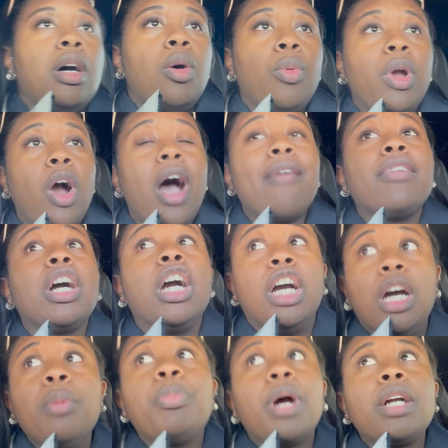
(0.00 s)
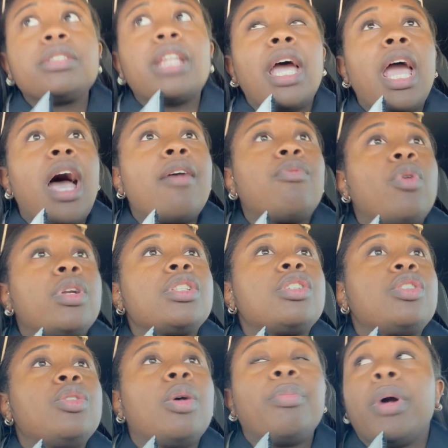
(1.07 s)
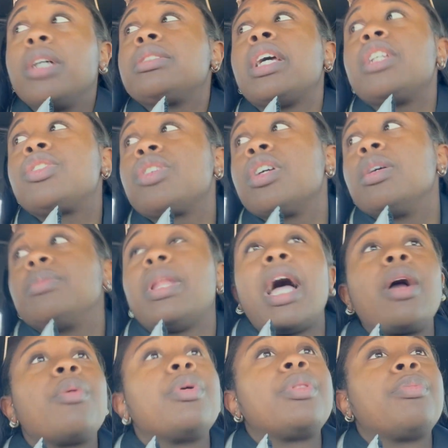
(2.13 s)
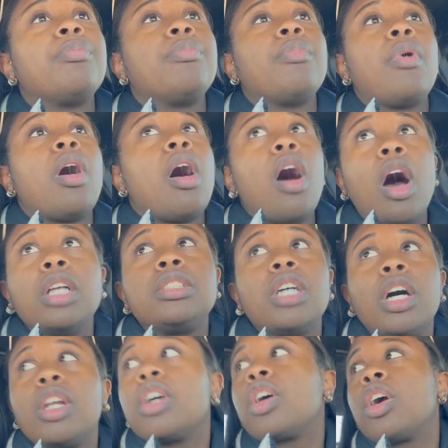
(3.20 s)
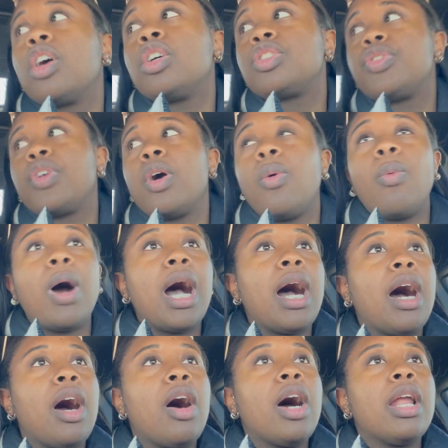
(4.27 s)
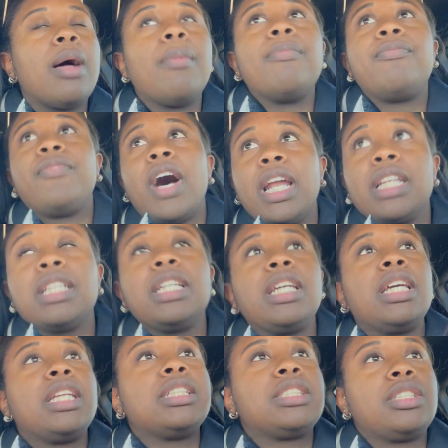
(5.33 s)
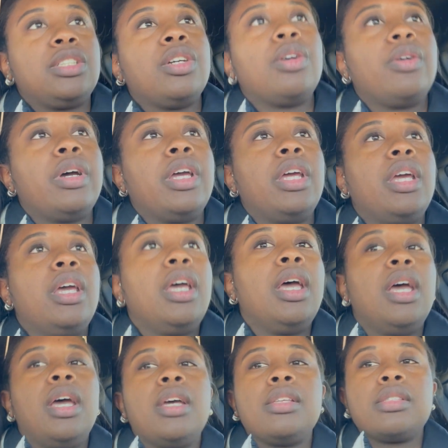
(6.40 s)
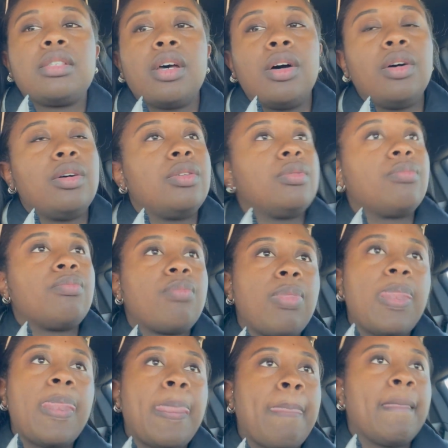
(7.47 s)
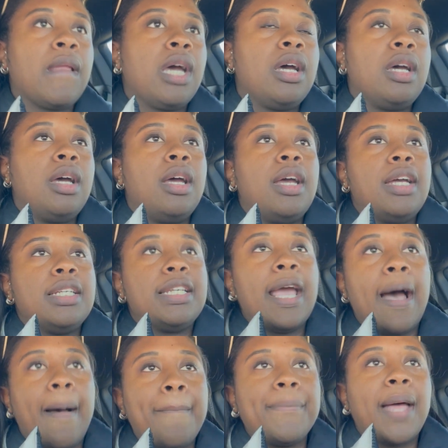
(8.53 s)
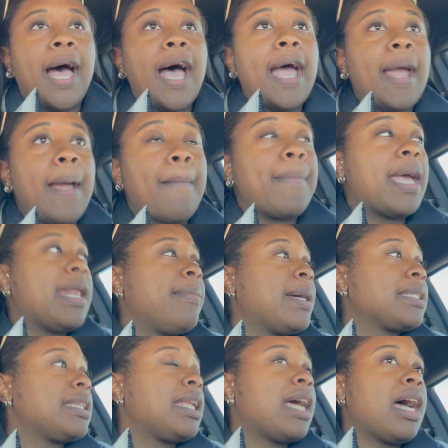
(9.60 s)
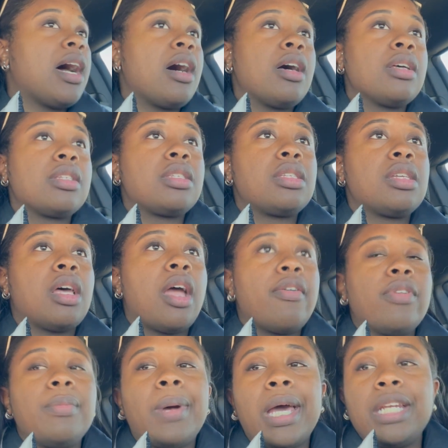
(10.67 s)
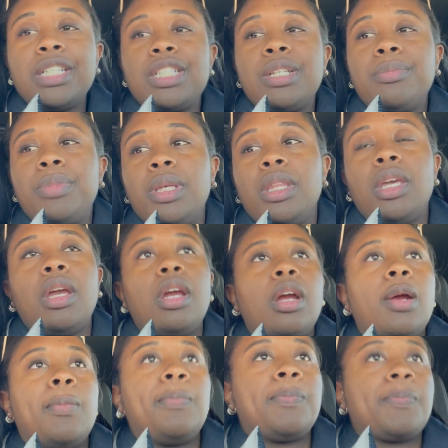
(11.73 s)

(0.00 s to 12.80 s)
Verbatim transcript: We're gonna have a good birthday. I've wanted to do a birthday trip like with a ton of girls for a while, and I'm finally getting to do it. And so, yeah, I am headed back to the house. Everybody should be there.